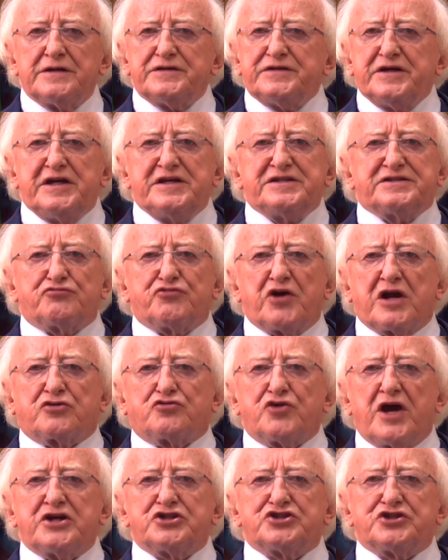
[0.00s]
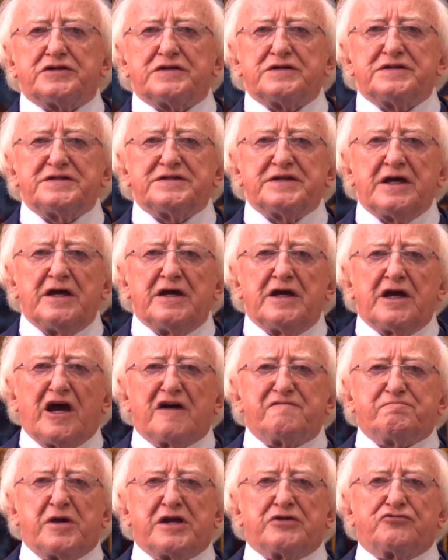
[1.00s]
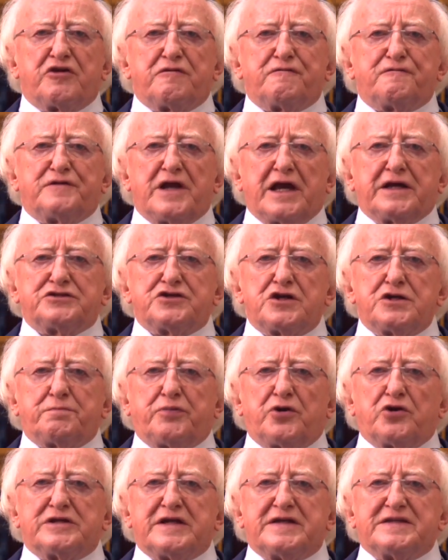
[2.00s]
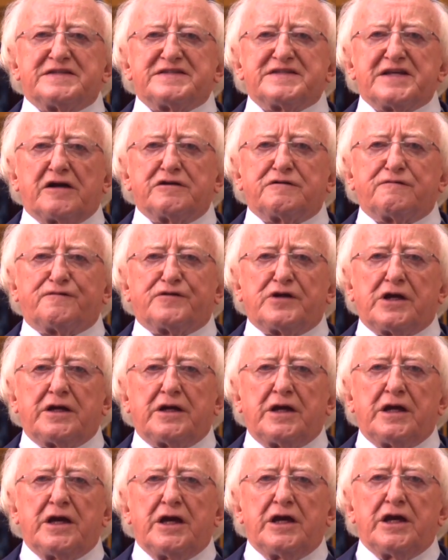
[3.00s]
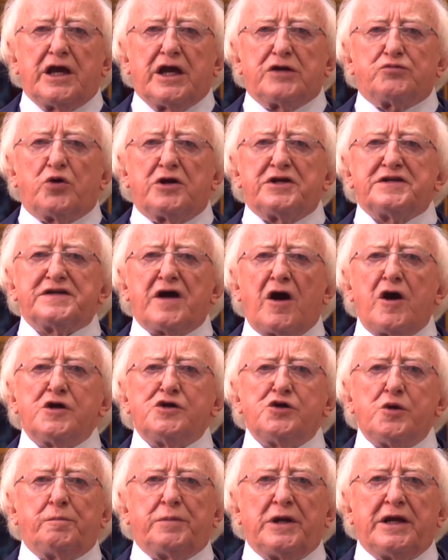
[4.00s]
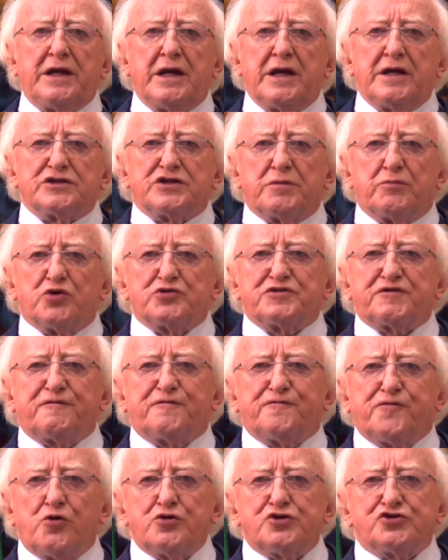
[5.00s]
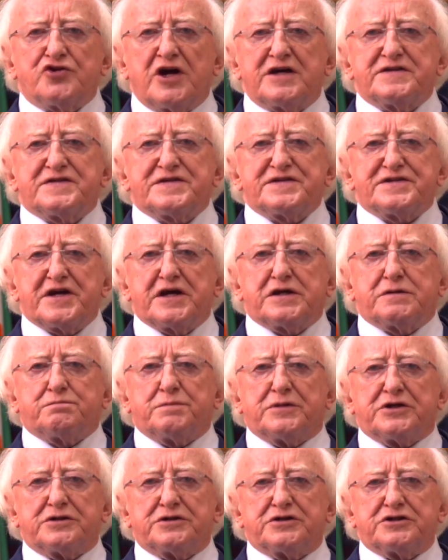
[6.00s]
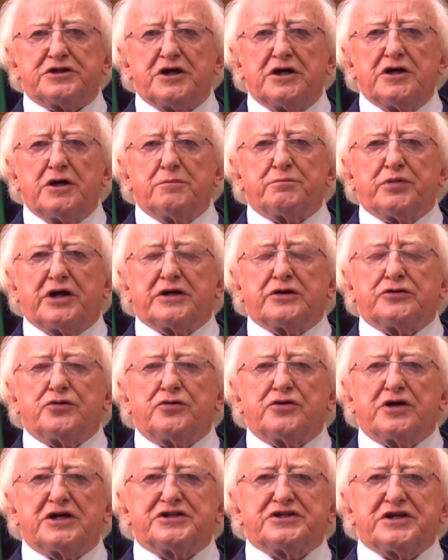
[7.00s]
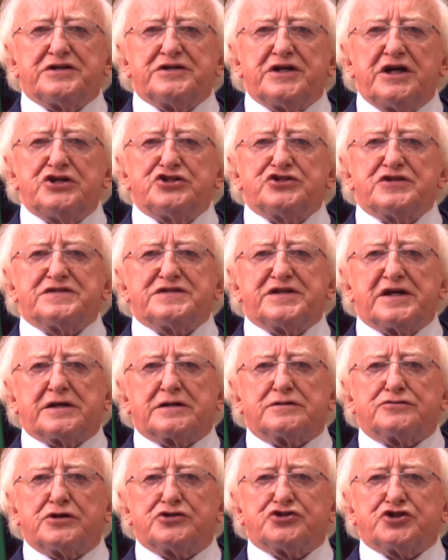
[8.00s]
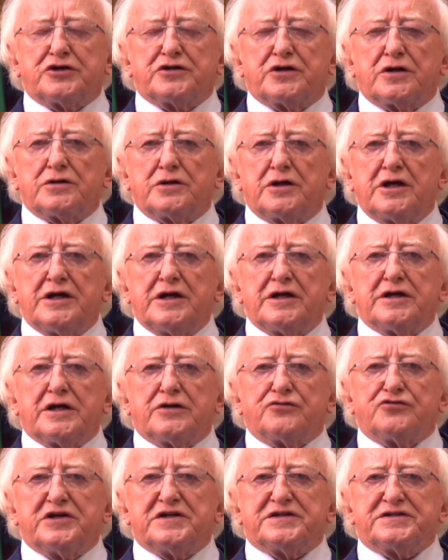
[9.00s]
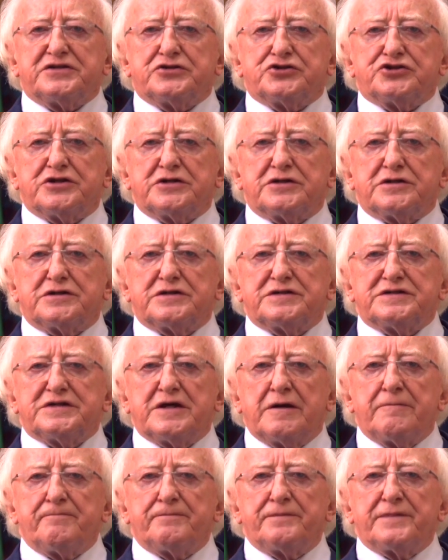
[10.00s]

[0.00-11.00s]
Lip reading: These regressions have been reflected upon insightfully in what is arguably the most forthright statement by a United Nations Secretary General in recent years.